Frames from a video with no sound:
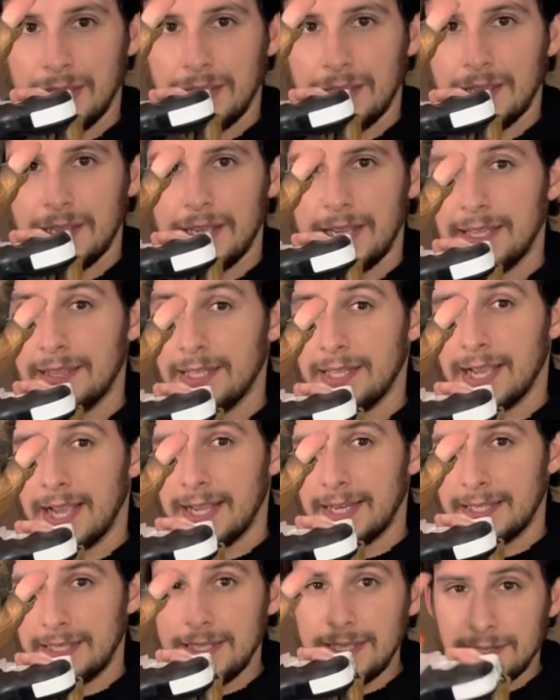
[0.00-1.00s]
And the
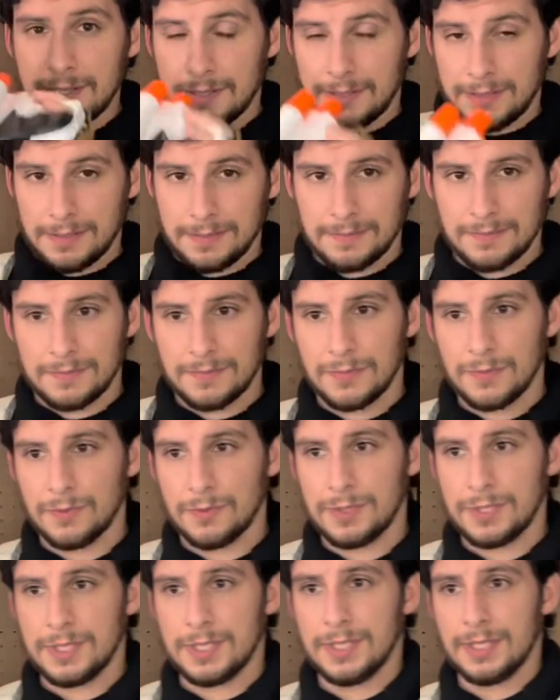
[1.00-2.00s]
idea
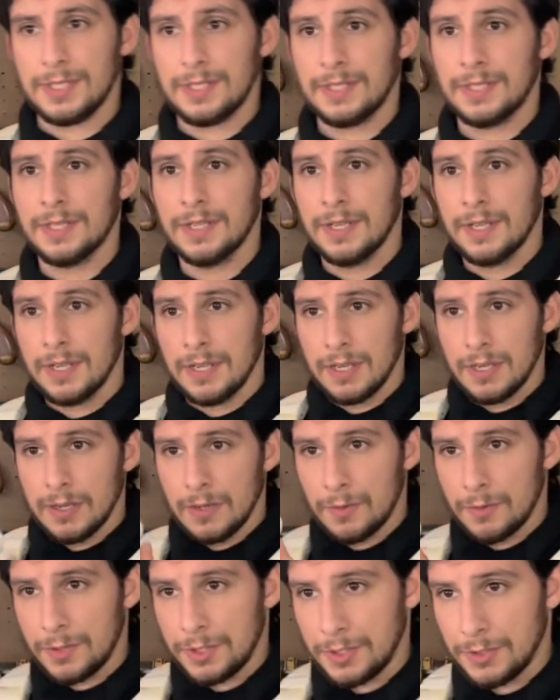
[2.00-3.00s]
was that
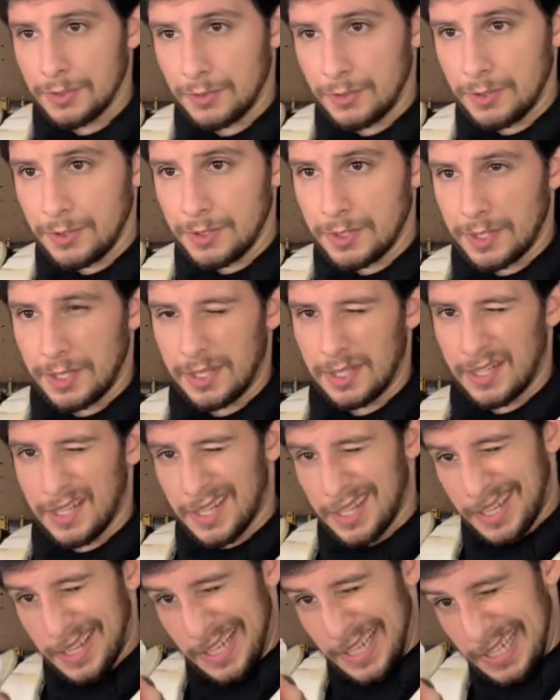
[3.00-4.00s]
when you're looking,
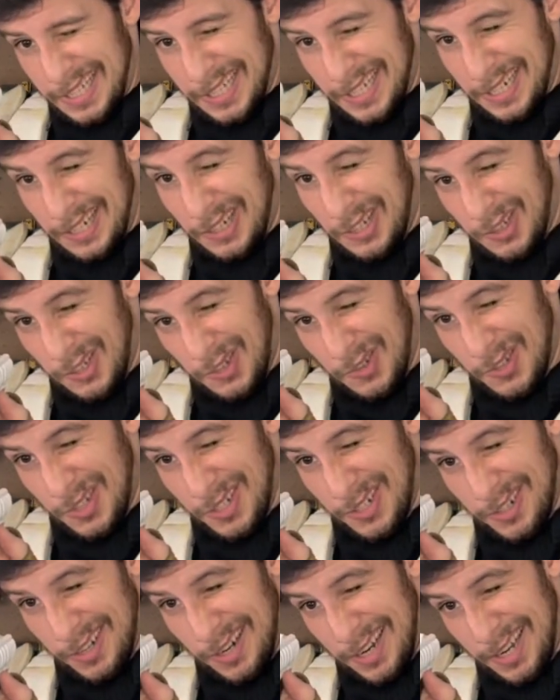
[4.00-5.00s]
instead of closing
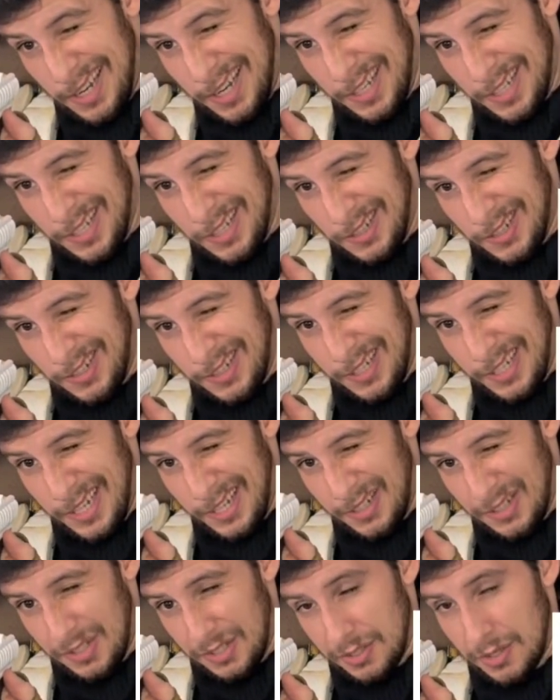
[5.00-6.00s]
your eyes and looking down
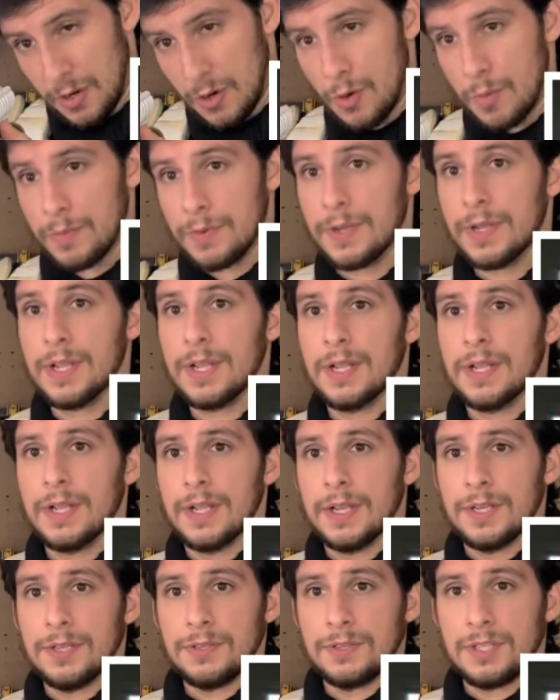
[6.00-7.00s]
the scope,
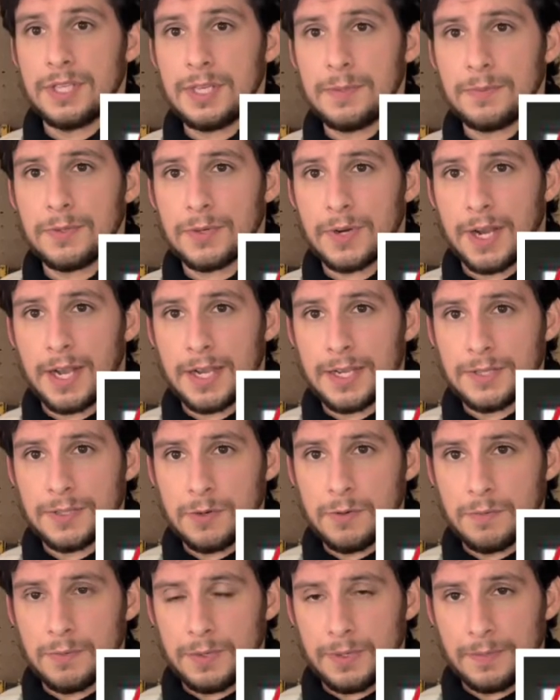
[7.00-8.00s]
you keep your eyes
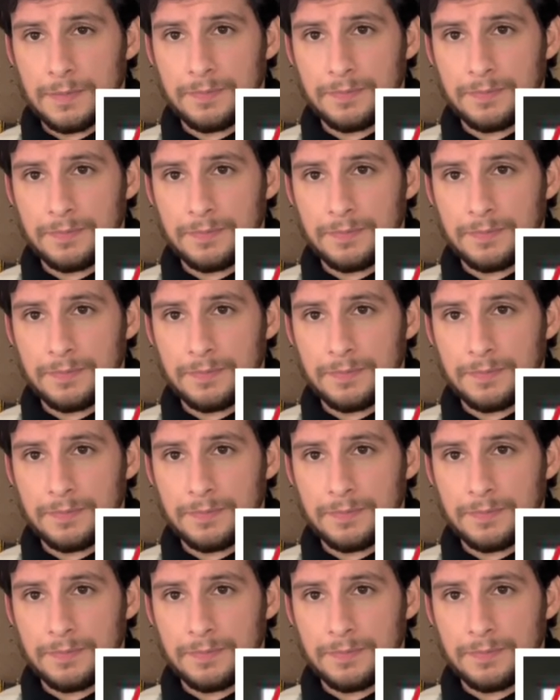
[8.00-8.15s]
open